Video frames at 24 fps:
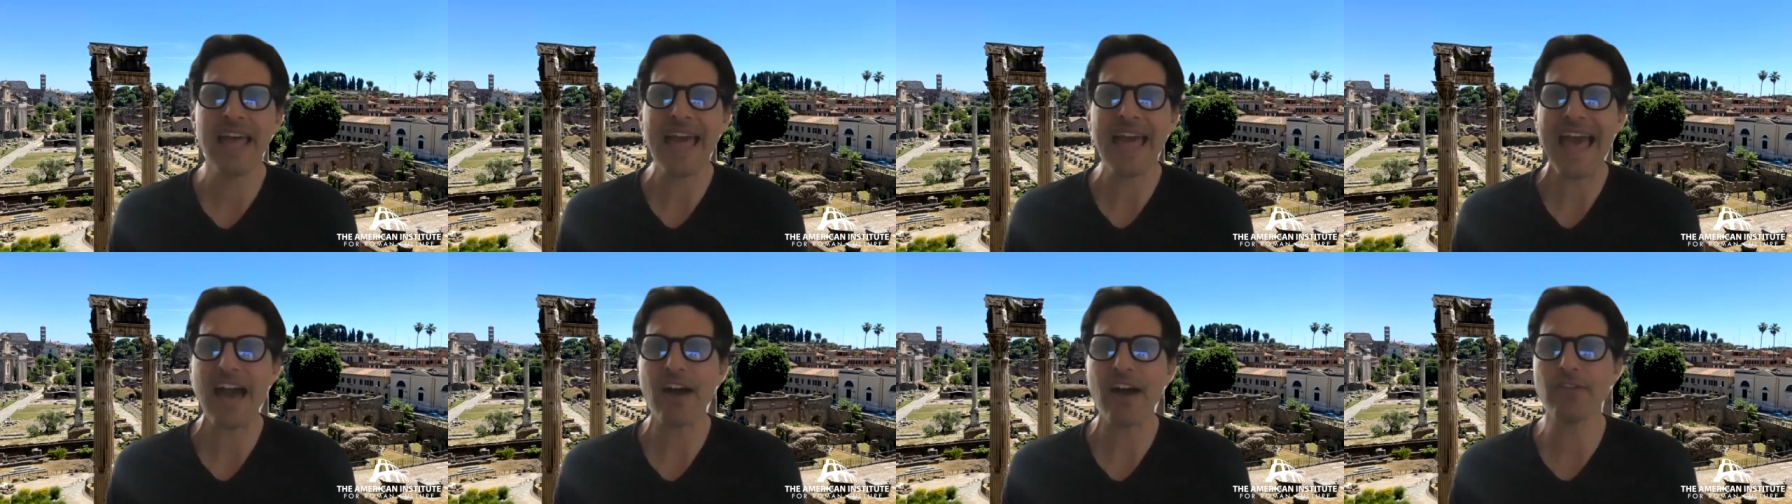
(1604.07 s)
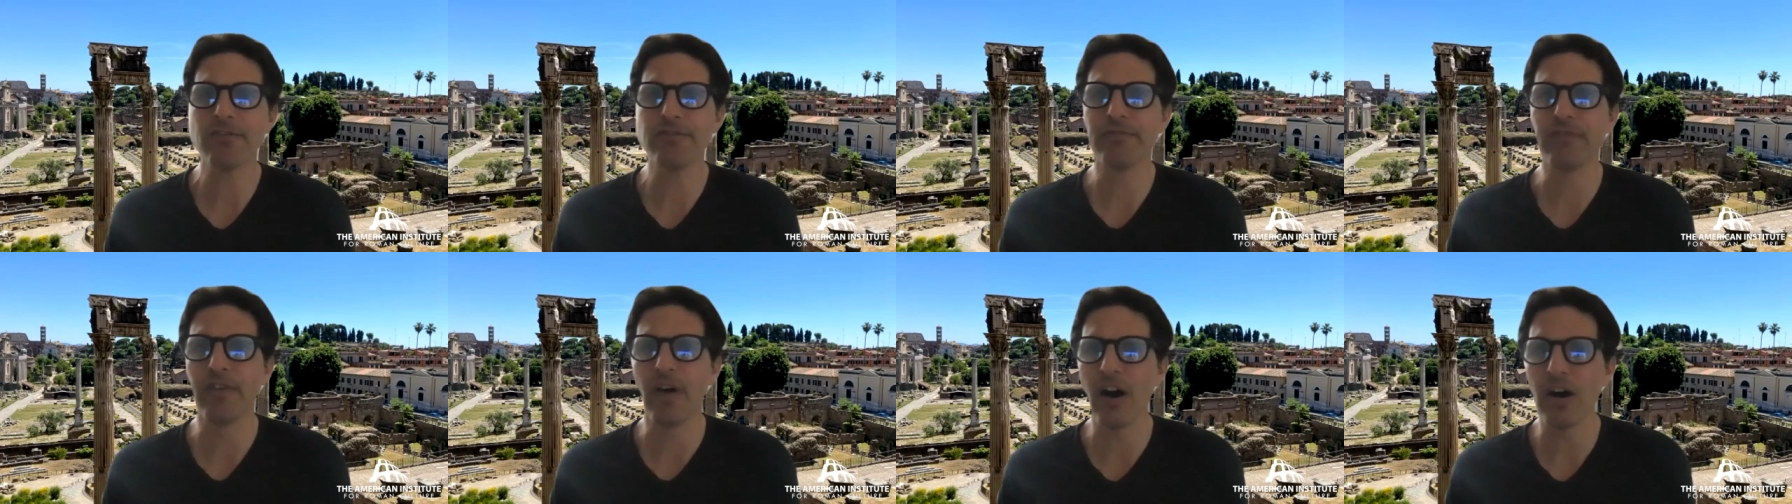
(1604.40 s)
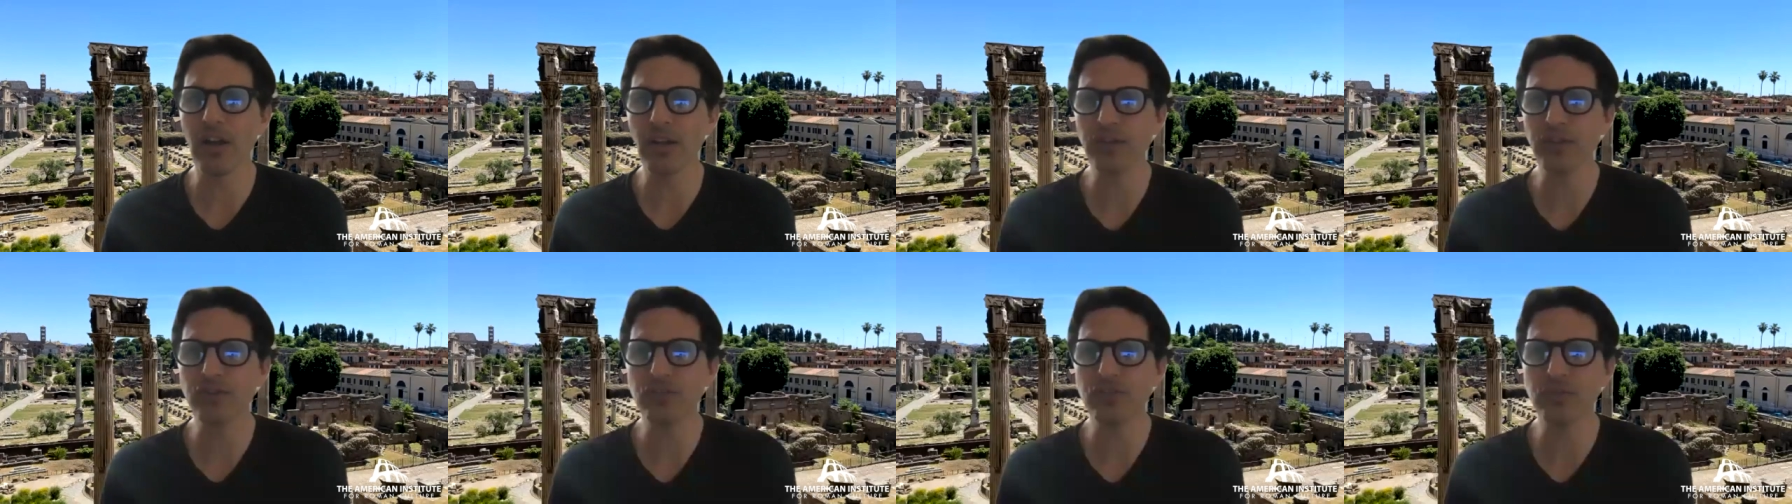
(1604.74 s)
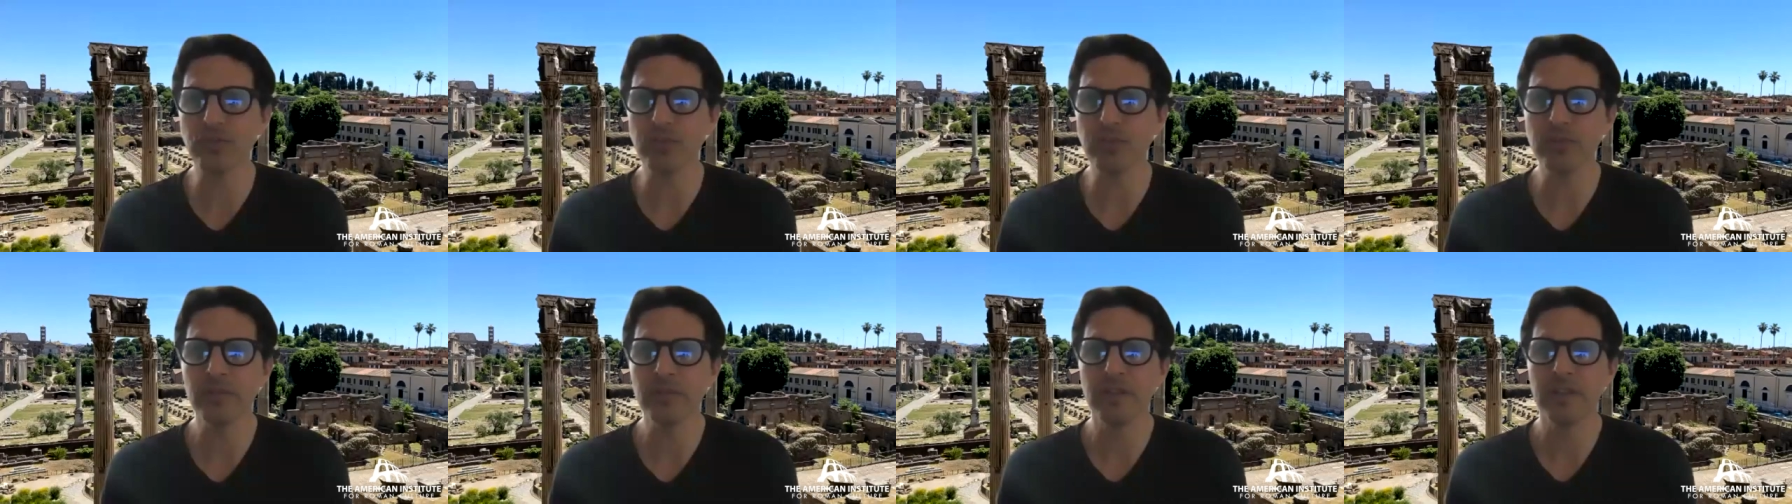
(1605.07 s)
how
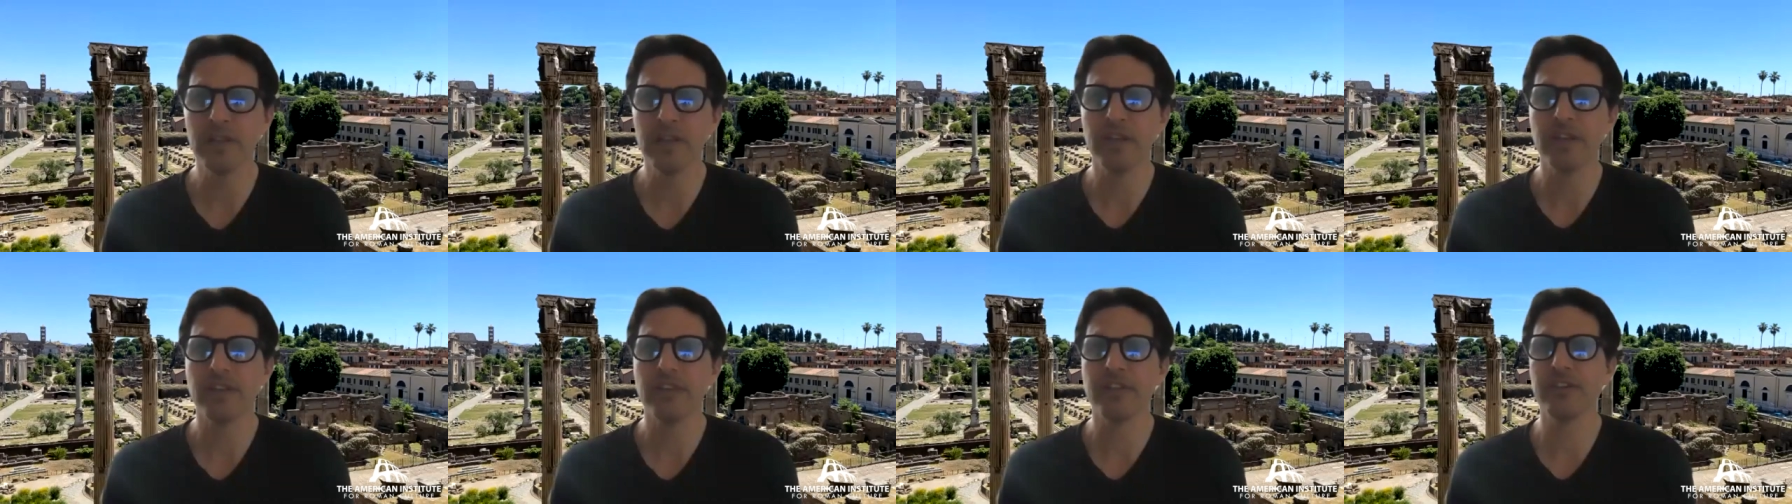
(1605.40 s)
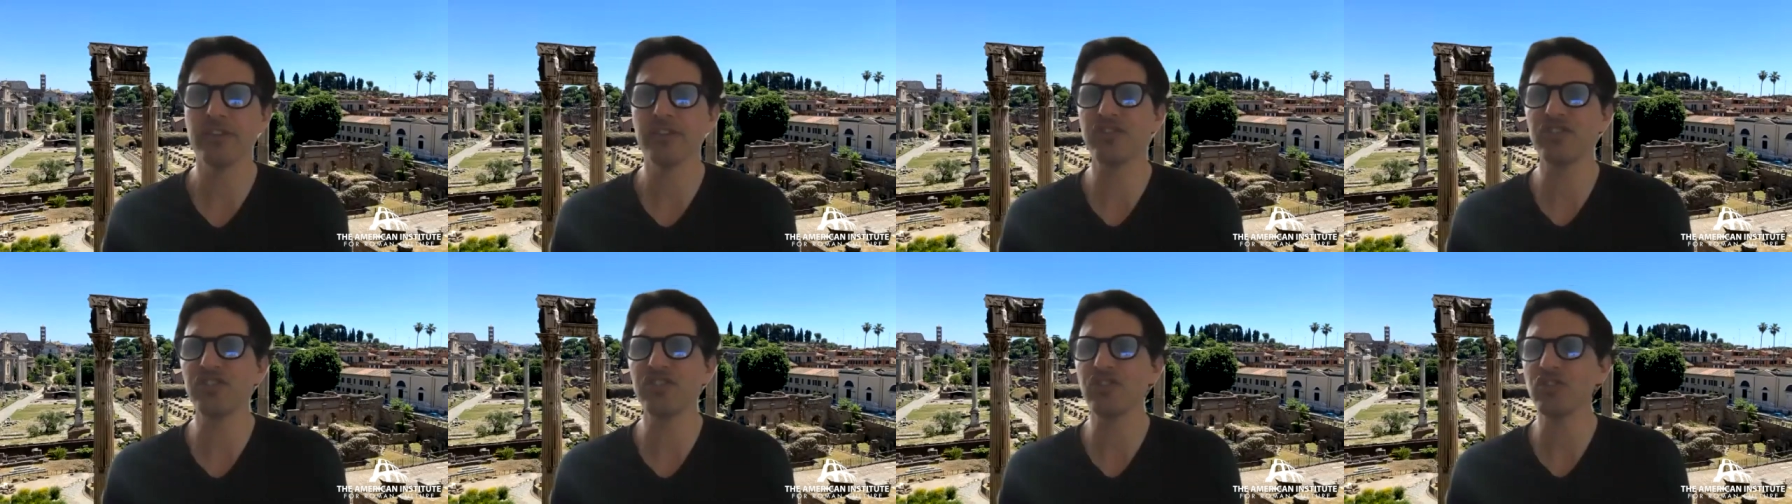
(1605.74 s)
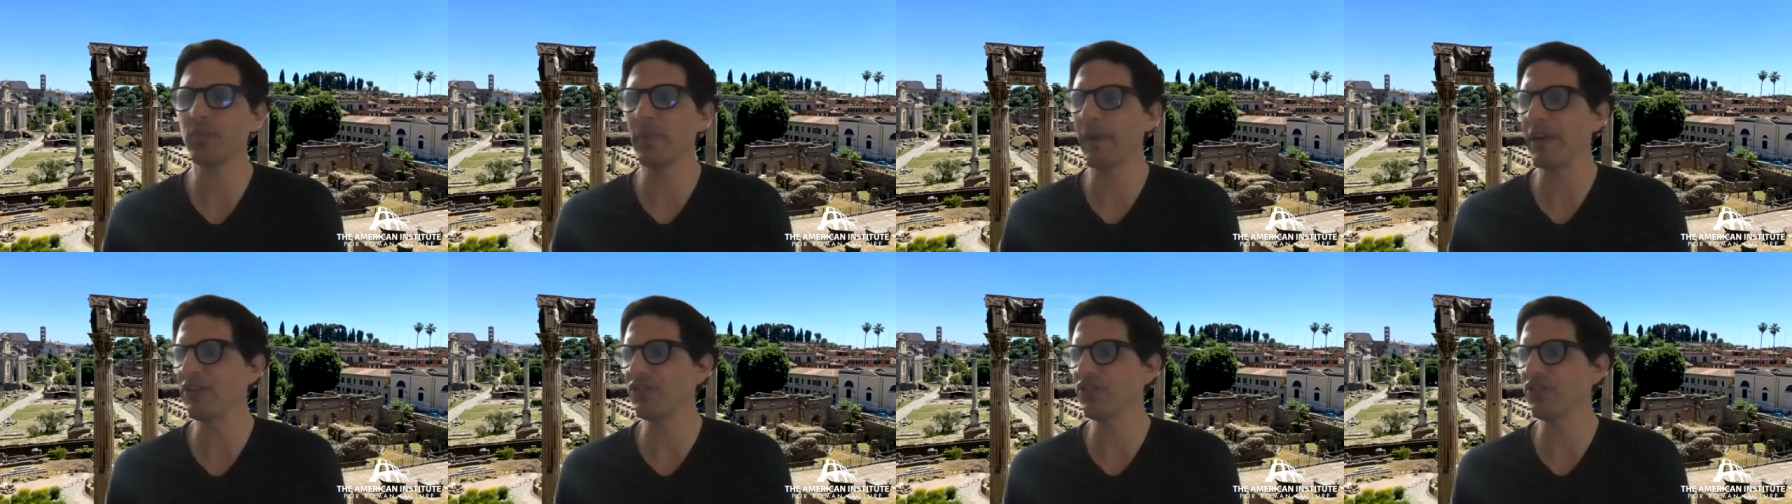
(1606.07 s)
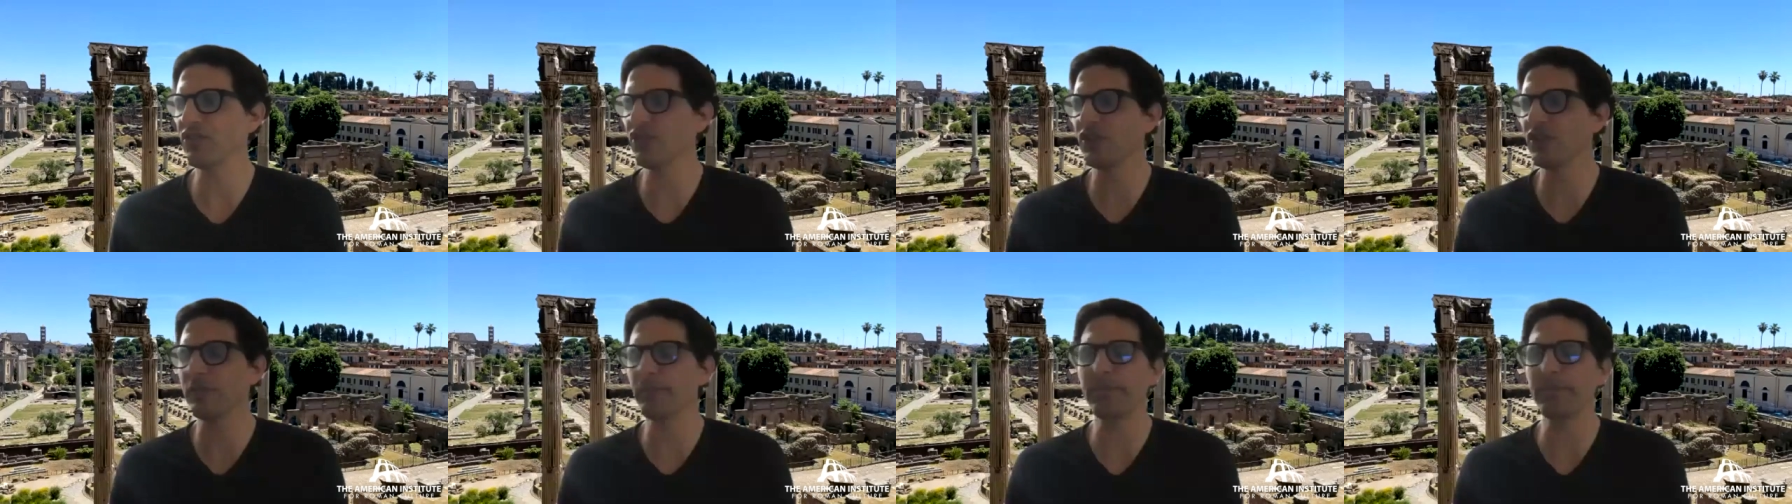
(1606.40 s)
volatile their
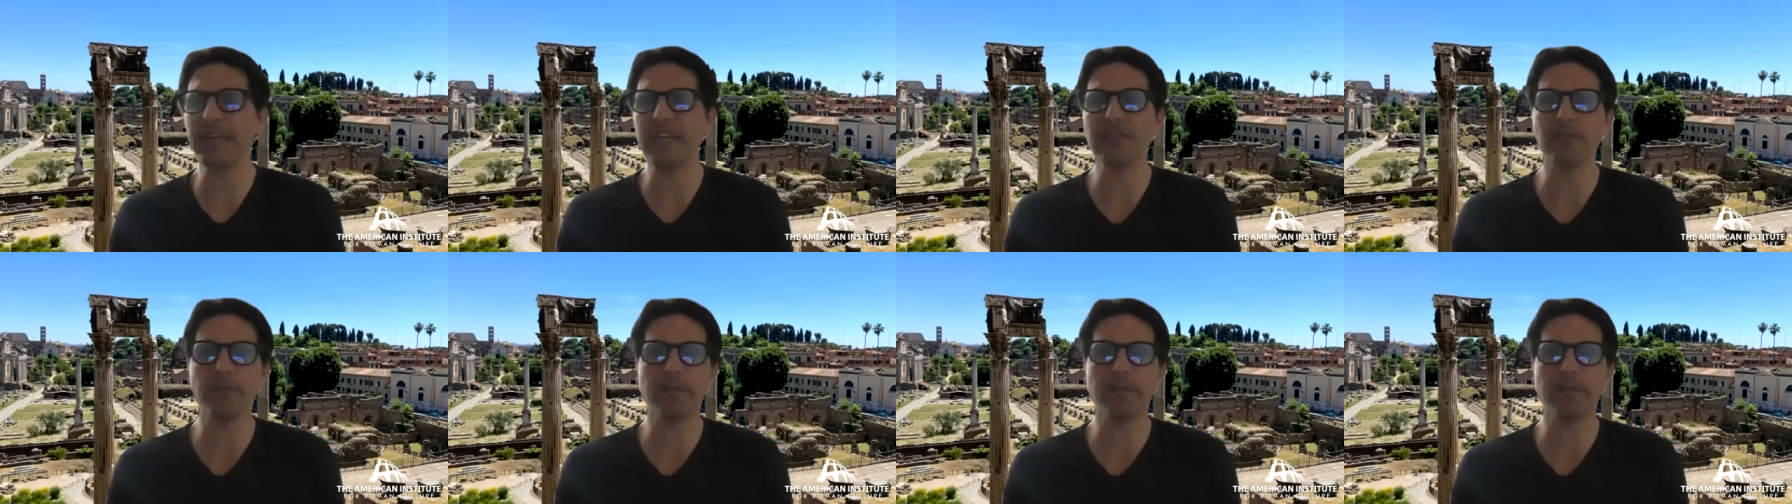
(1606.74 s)
situation could be.